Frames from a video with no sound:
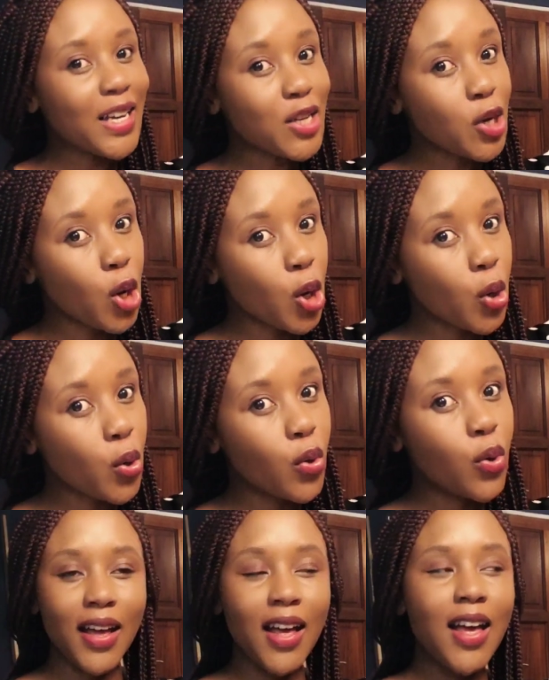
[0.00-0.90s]

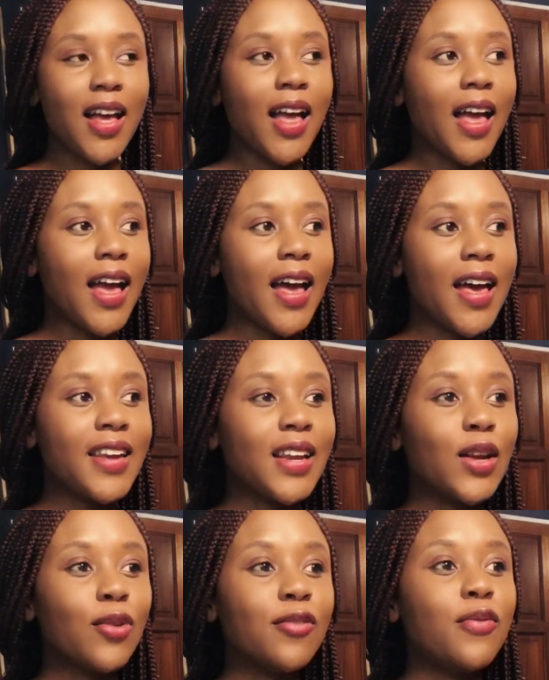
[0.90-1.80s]
know, and I
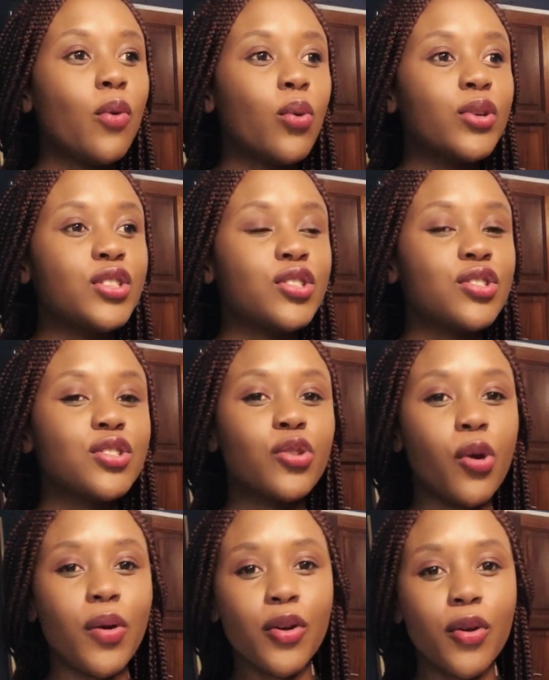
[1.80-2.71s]
look forward to just
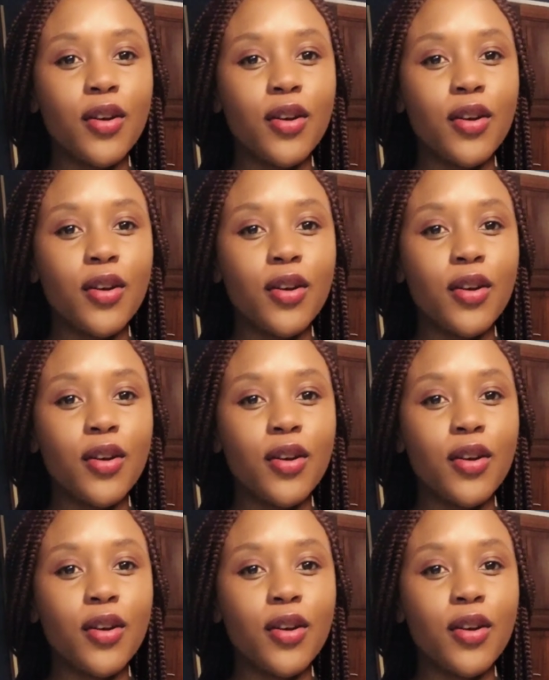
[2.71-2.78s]
growing